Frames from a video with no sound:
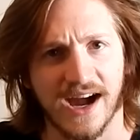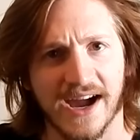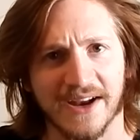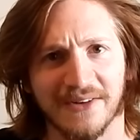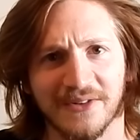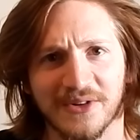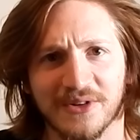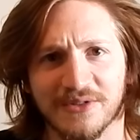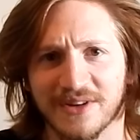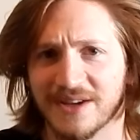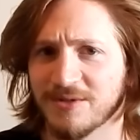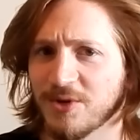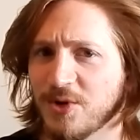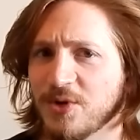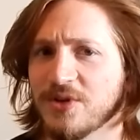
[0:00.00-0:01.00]
I don't know if I
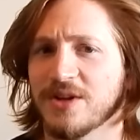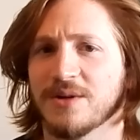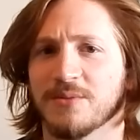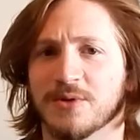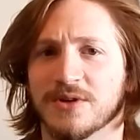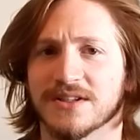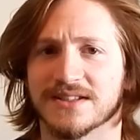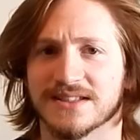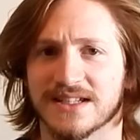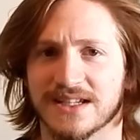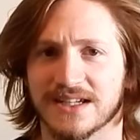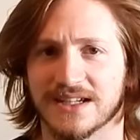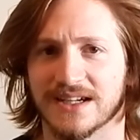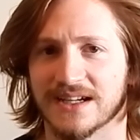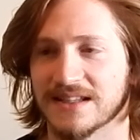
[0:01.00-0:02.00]
have a whole lot more to
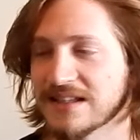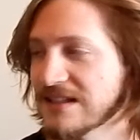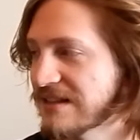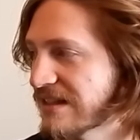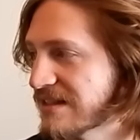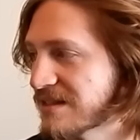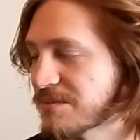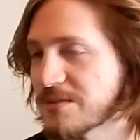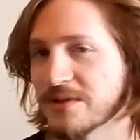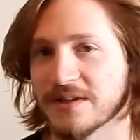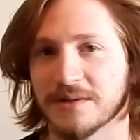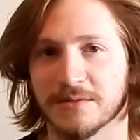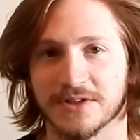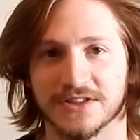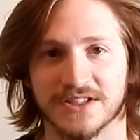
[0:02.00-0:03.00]
say. I think that's
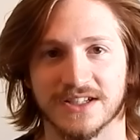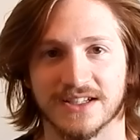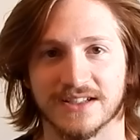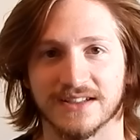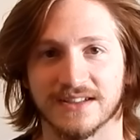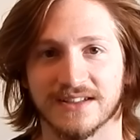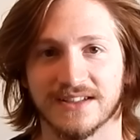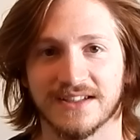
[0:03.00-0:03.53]
pretty much it.